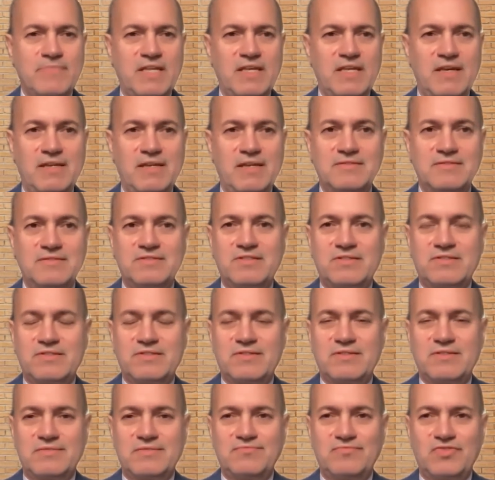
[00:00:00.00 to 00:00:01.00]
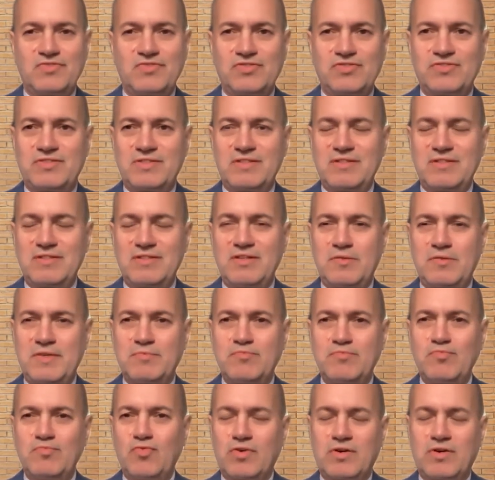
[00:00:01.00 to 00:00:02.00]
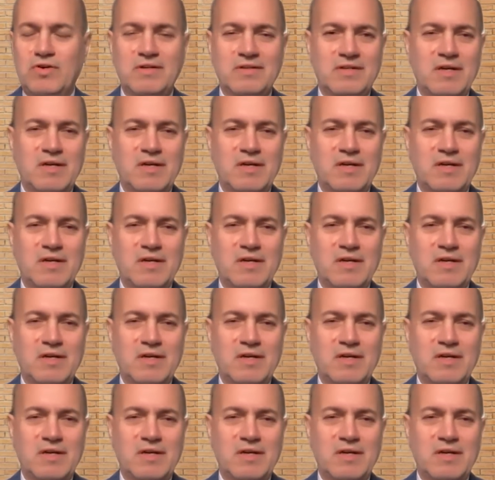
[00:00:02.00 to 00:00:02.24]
And just a little bit more on a